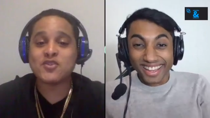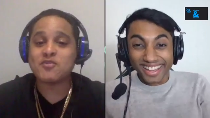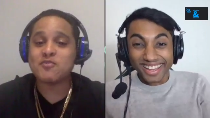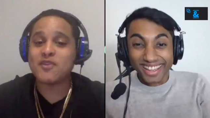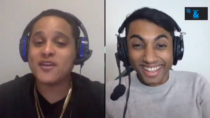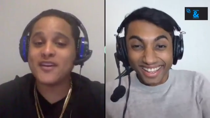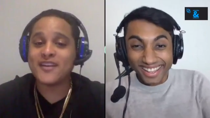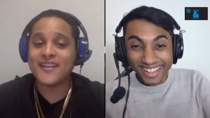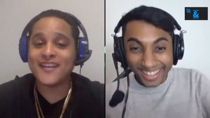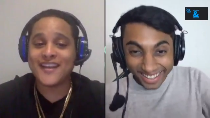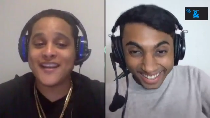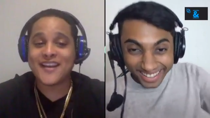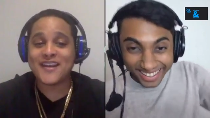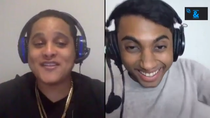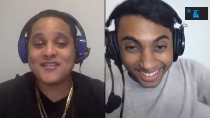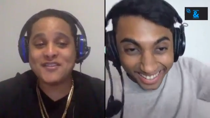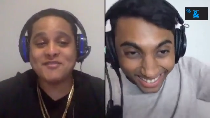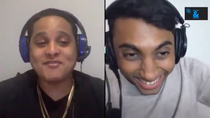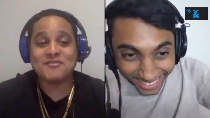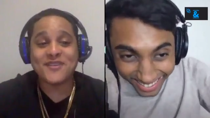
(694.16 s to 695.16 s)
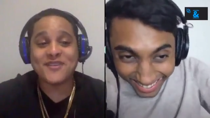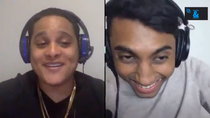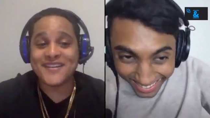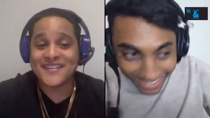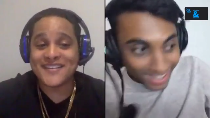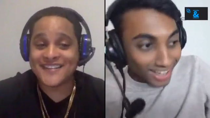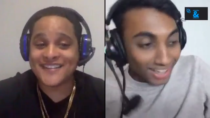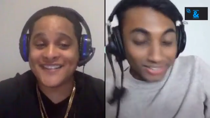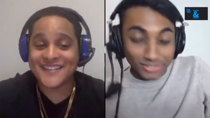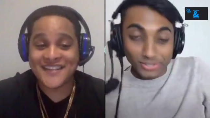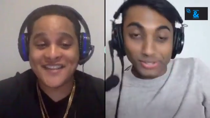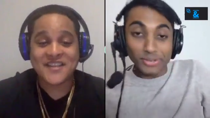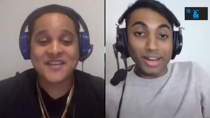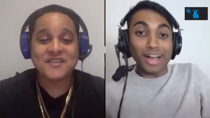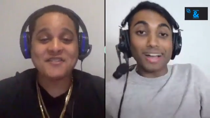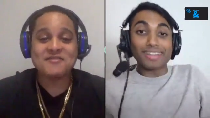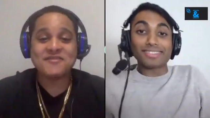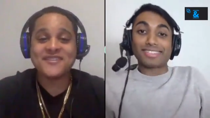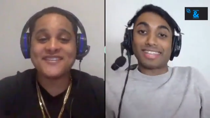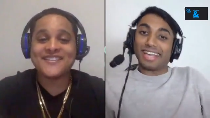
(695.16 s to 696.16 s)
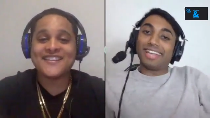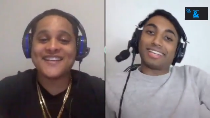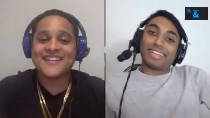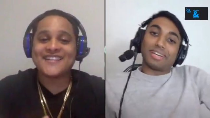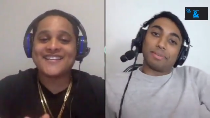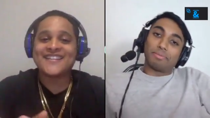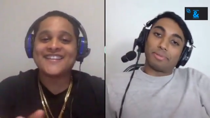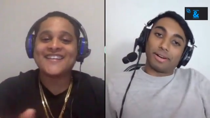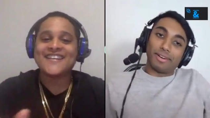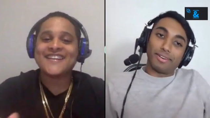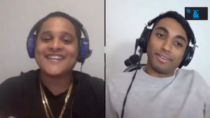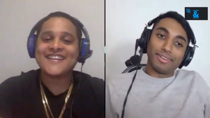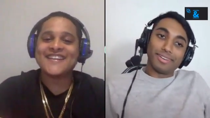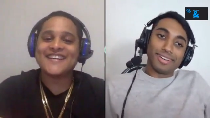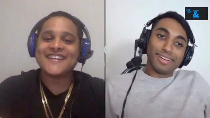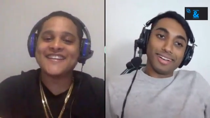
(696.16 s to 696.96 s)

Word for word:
Speaker 1: get your money how you want.
Speaker 2: Dude, I'll take it, bro.